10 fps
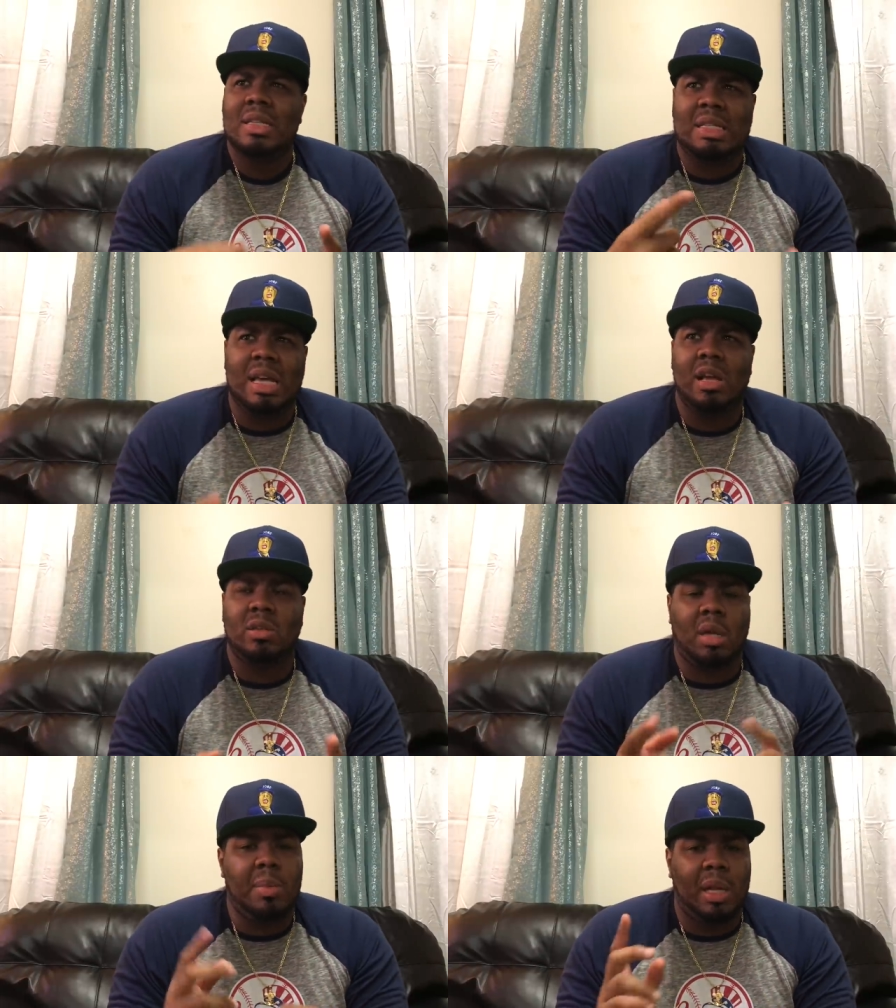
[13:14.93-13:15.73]
sale
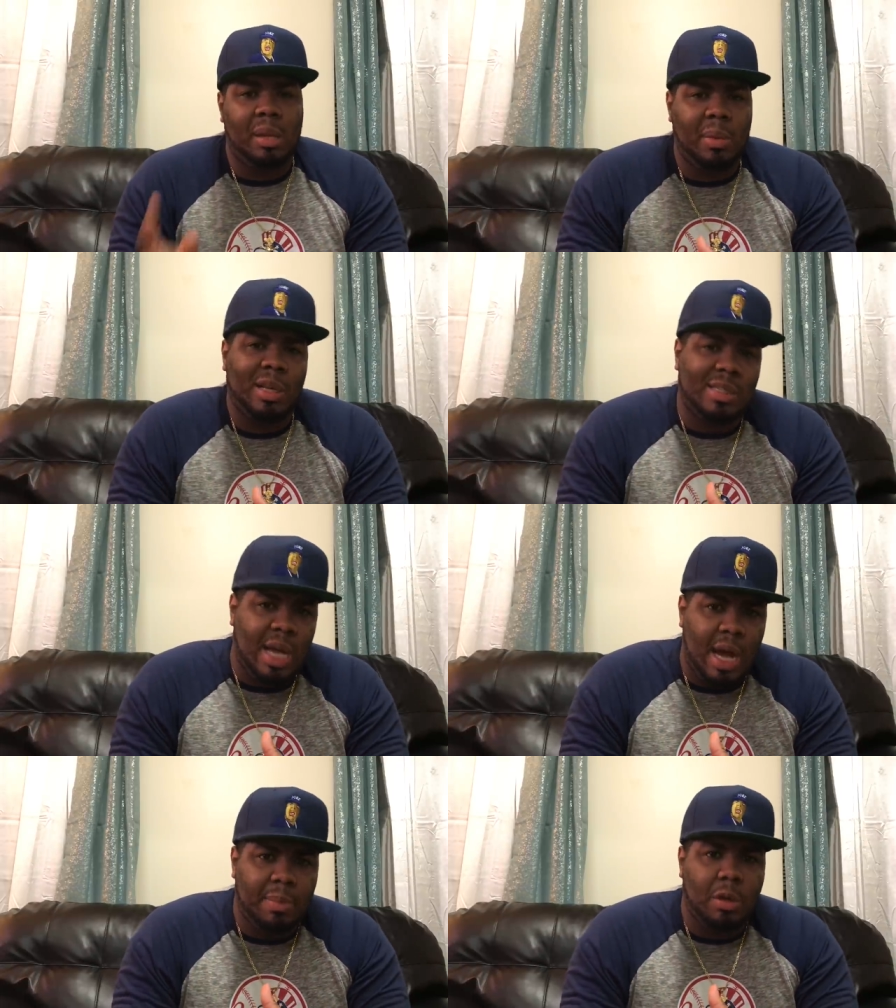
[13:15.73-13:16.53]
is gonna be a limited
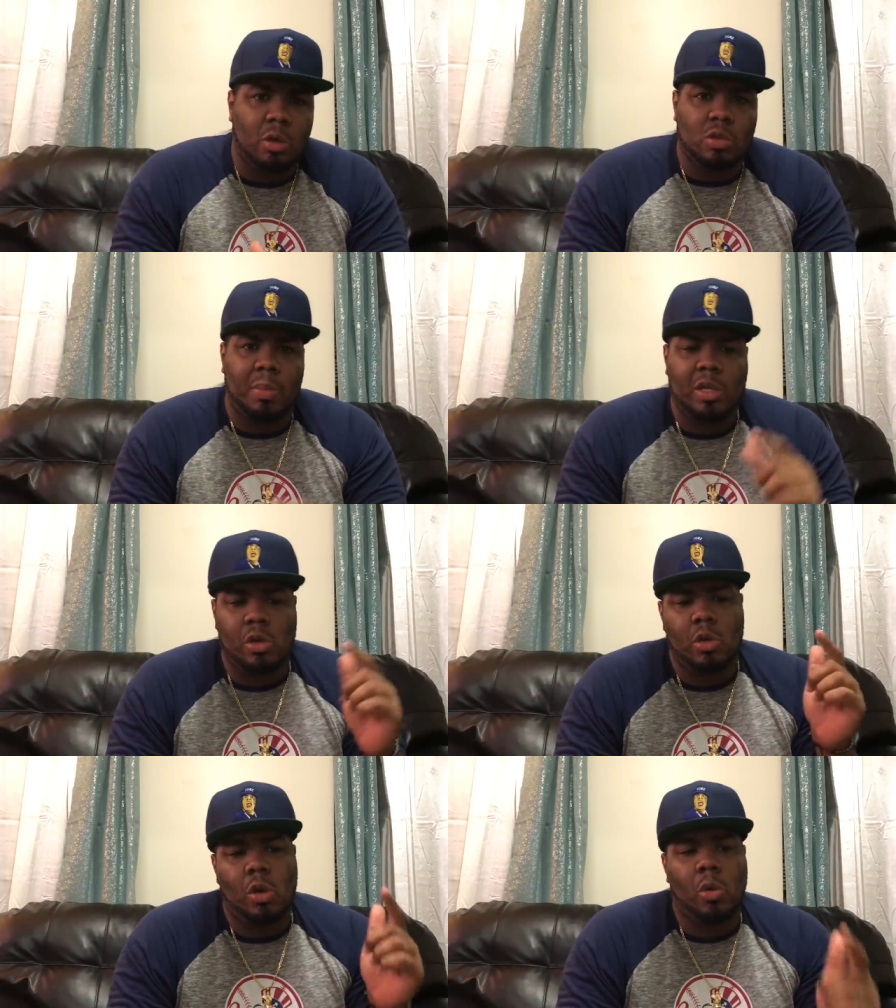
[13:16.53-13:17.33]
time though, so make
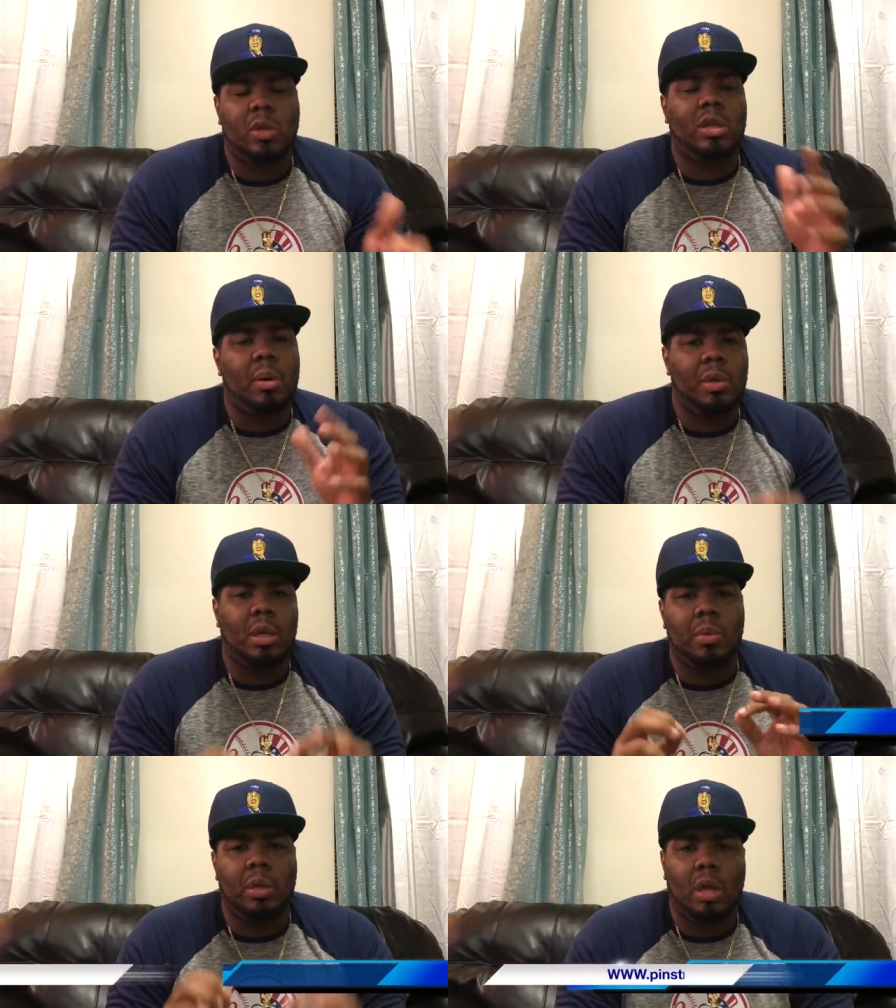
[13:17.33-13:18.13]
sure you go to
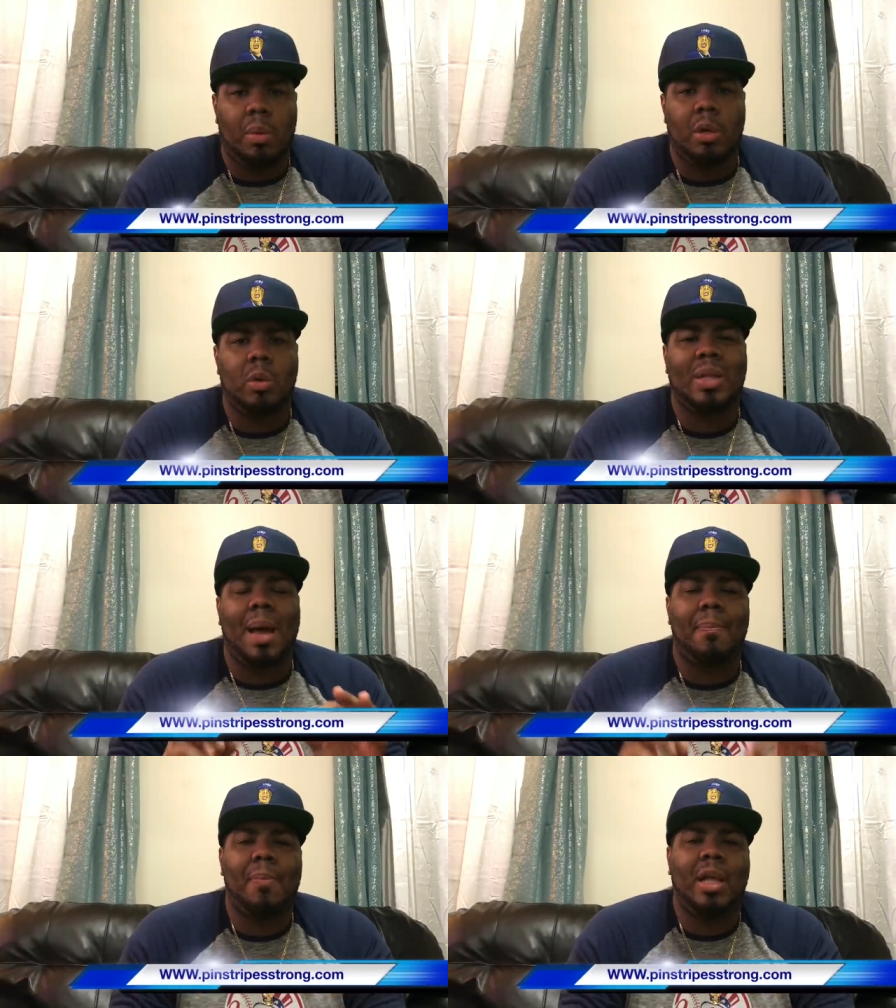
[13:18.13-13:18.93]

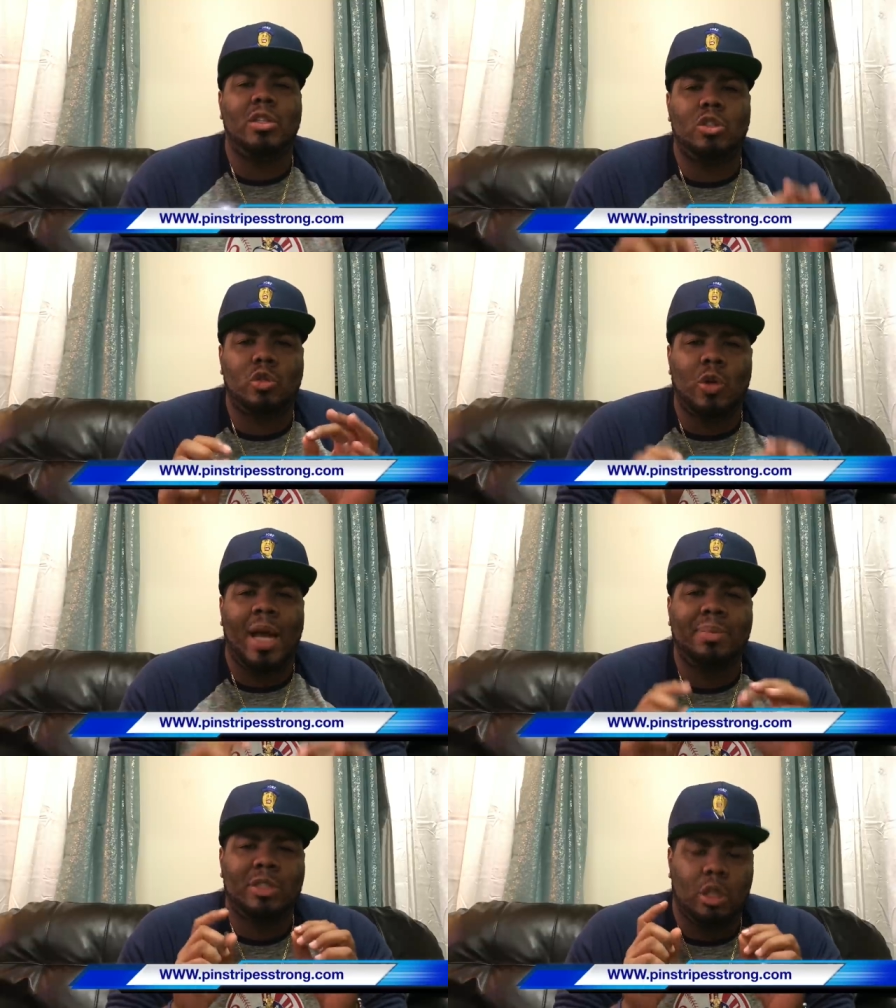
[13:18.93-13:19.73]

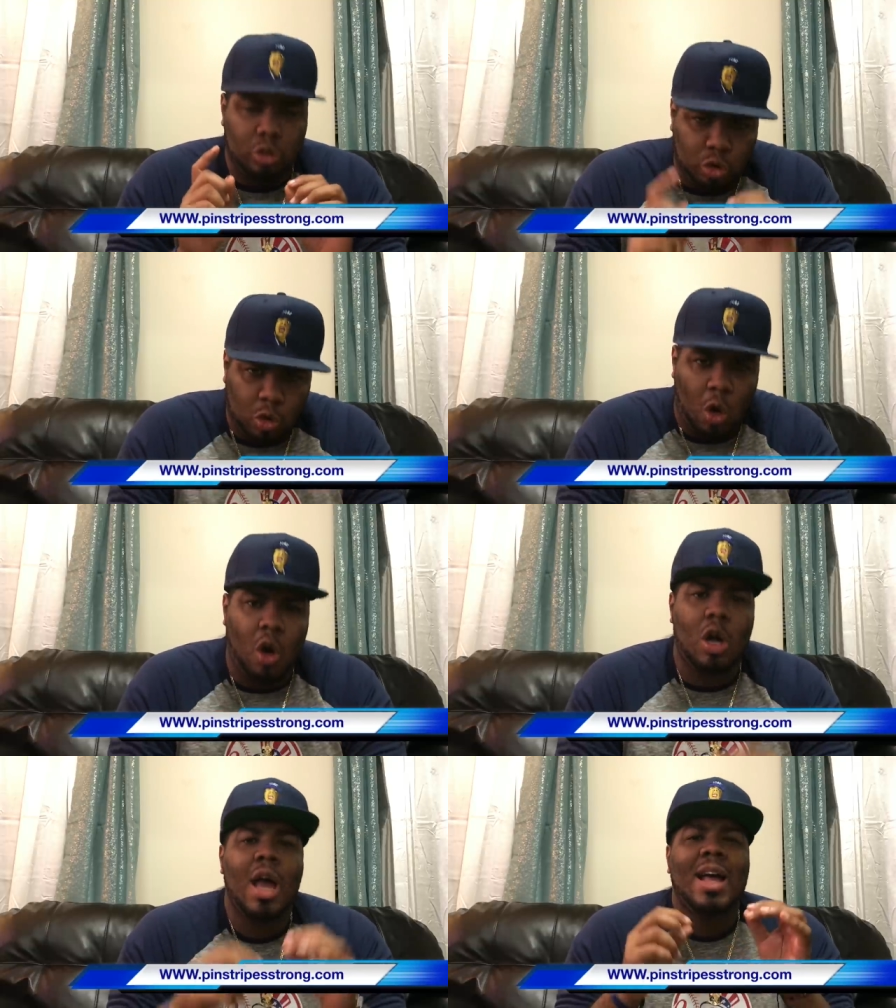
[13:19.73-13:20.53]

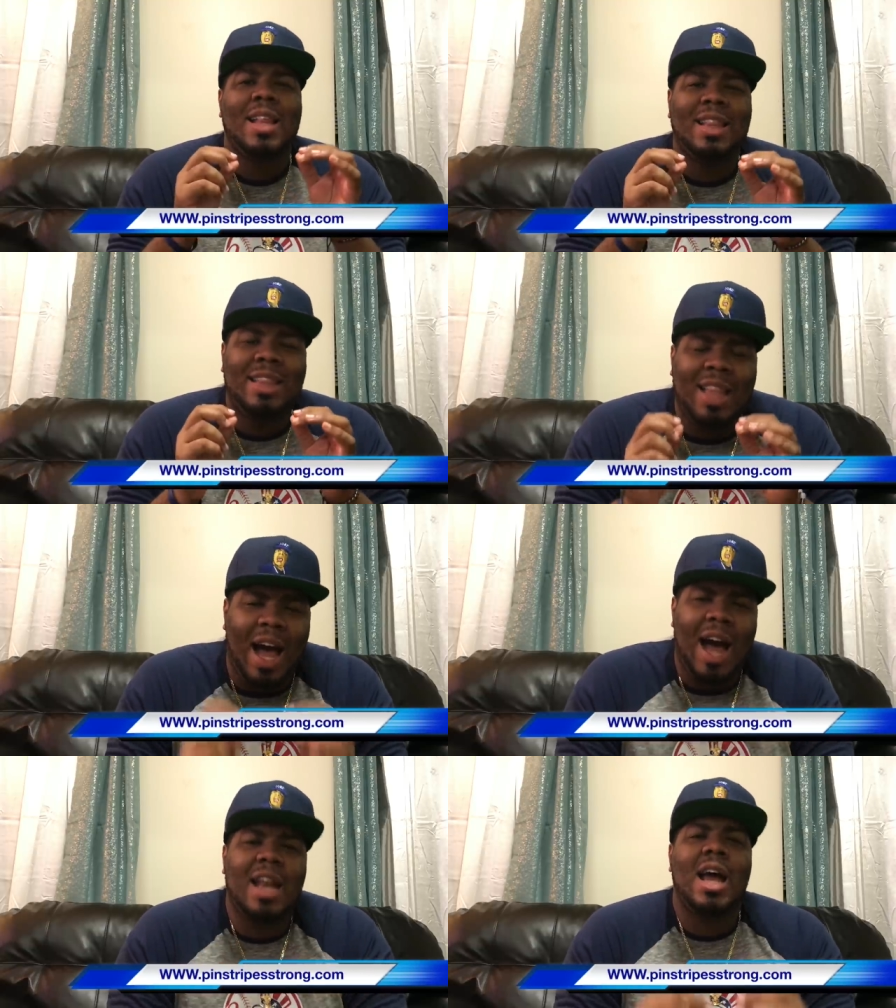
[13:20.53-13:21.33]

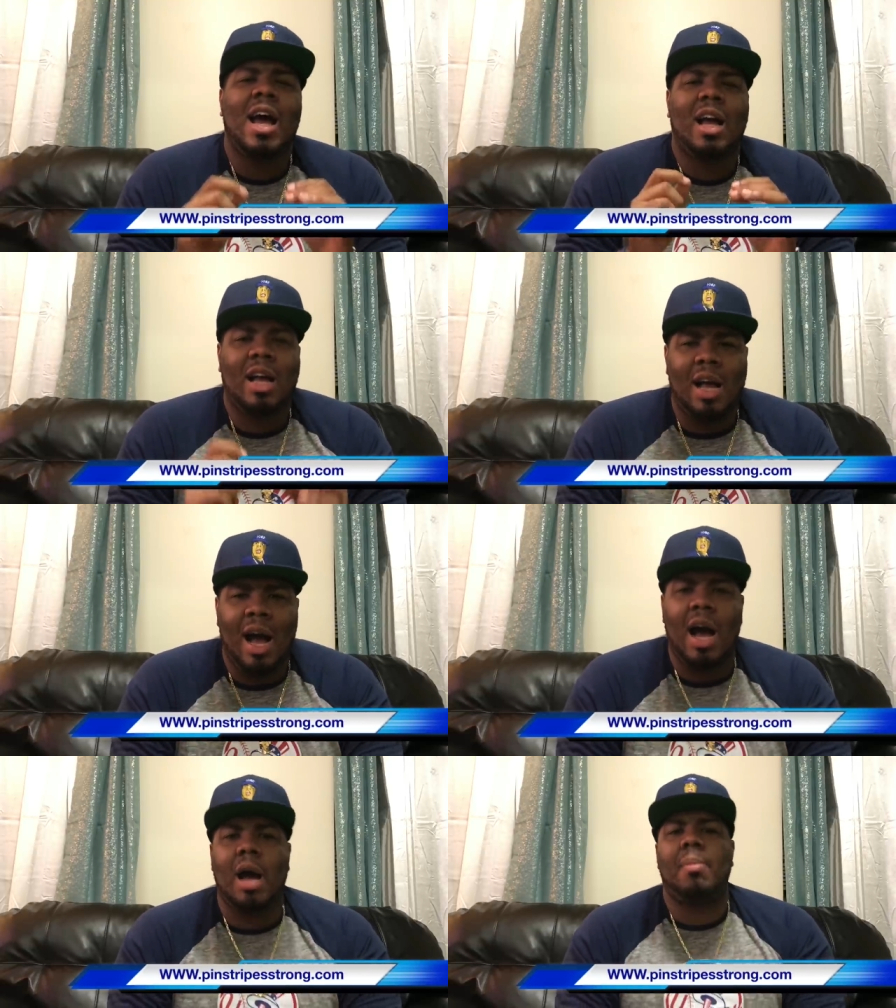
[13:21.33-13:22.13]

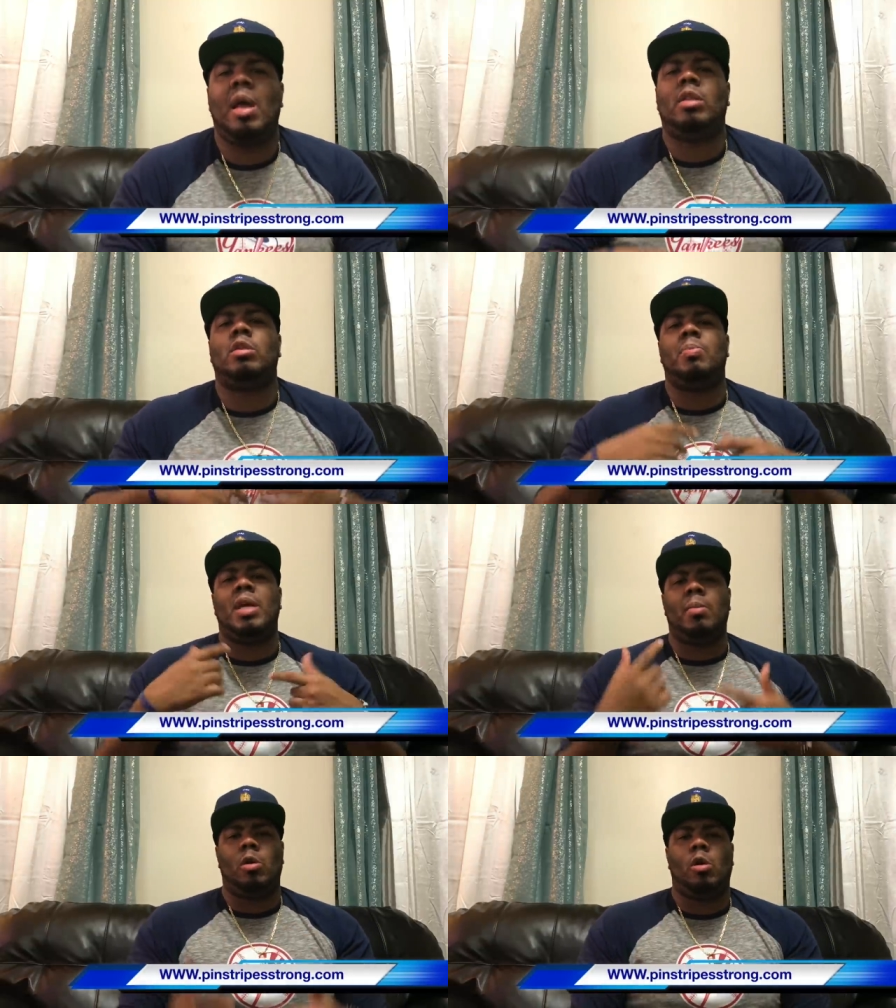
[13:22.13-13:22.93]
www.pinstripesstrong.com to
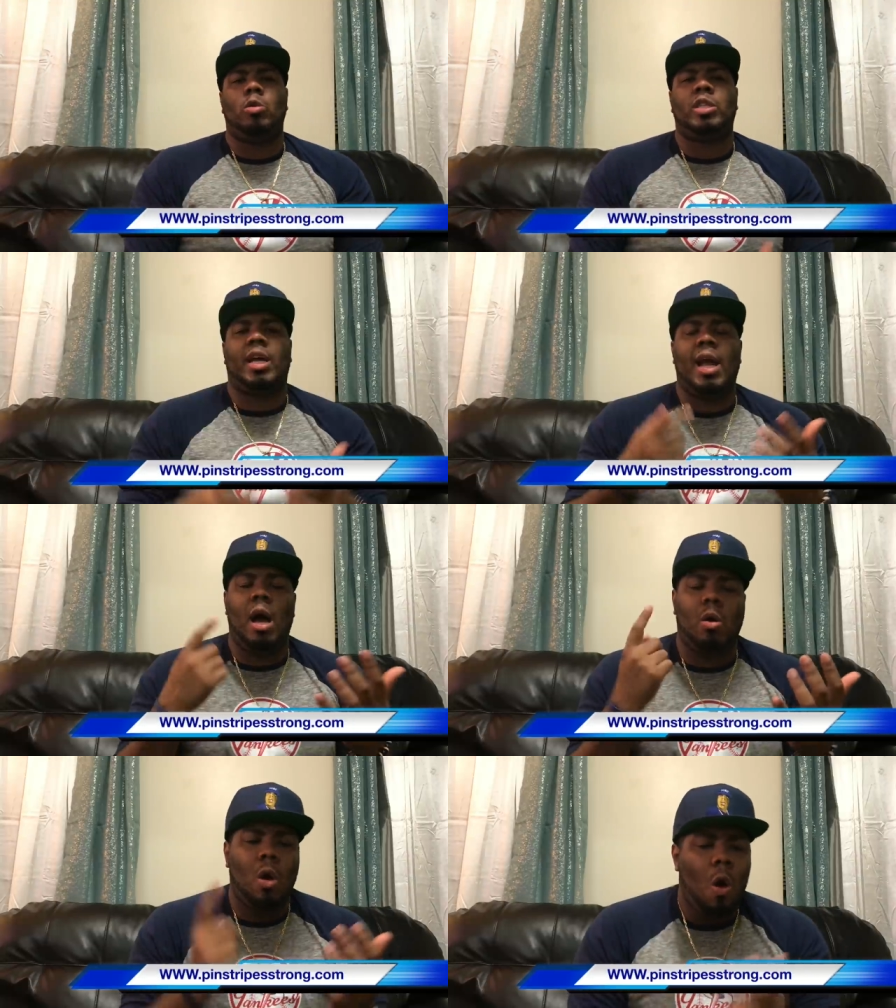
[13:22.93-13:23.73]
be able to go check it
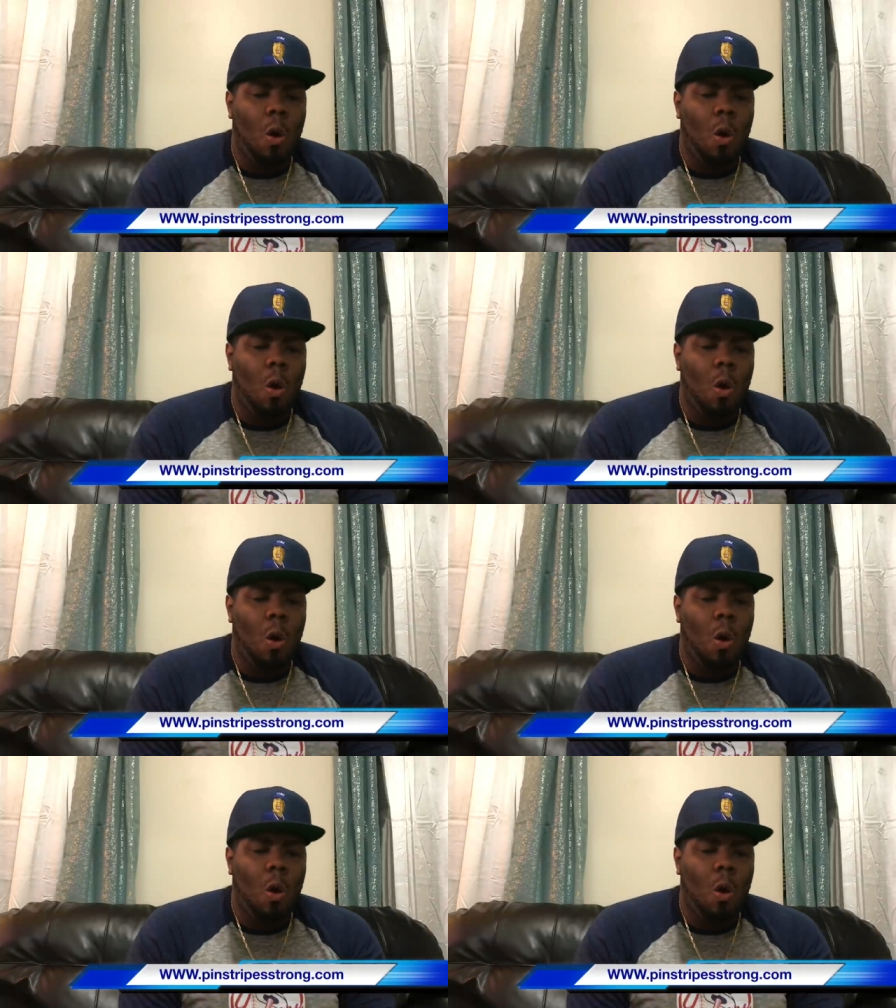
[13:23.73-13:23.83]
out